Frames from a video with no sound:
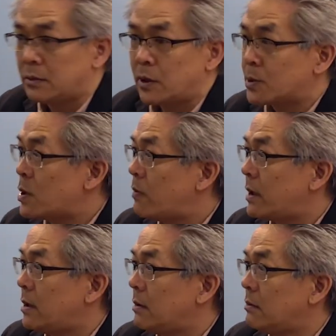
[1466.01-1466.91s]
There's
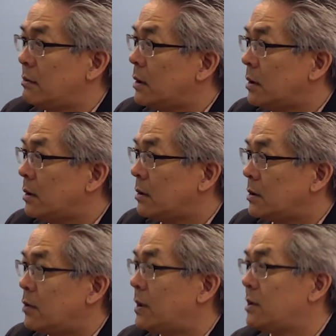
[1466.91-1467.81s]
nobody,
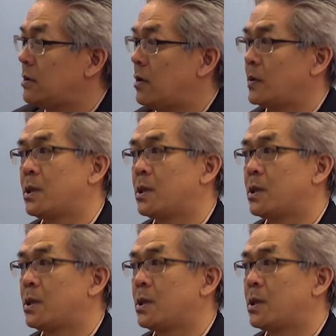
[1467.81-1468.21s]
nobody to call.